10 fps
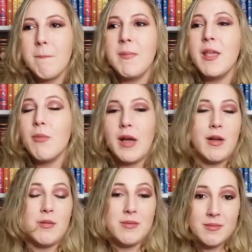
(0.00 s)

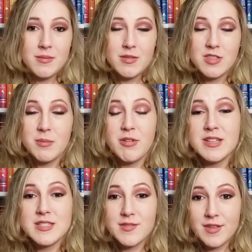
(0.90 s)
Meanwhile, the
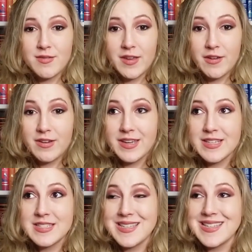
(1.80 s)
prince of the
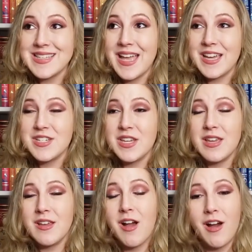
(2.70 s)
fairies is
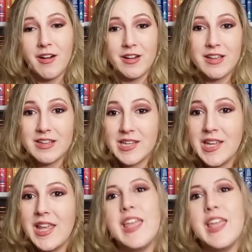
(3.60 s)
actually Cardan,